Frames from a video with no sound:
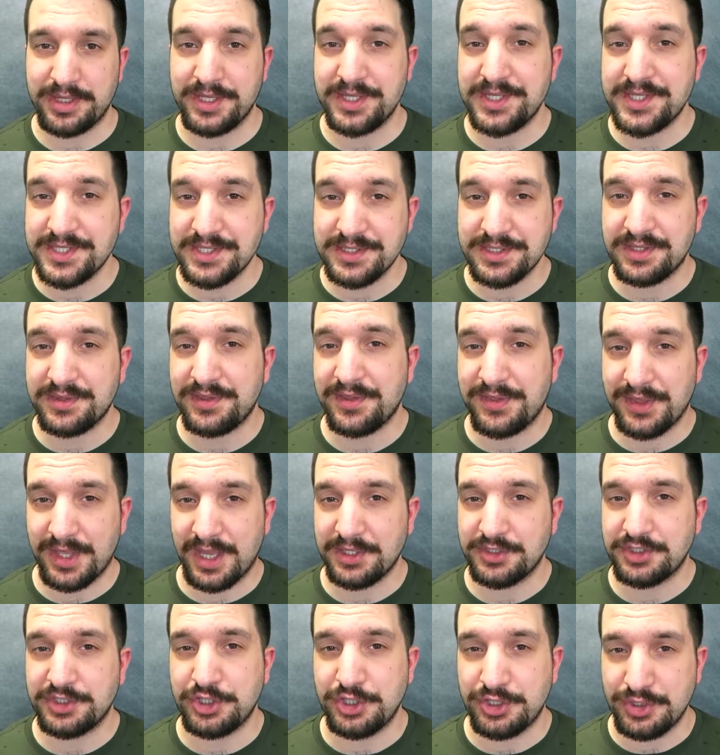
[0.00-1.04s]
isn't
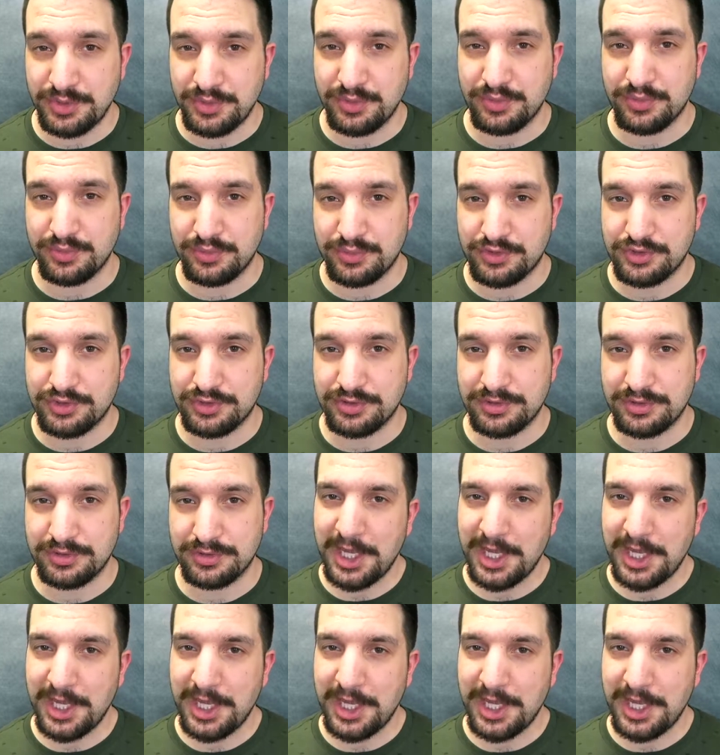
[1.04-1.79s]
that huge.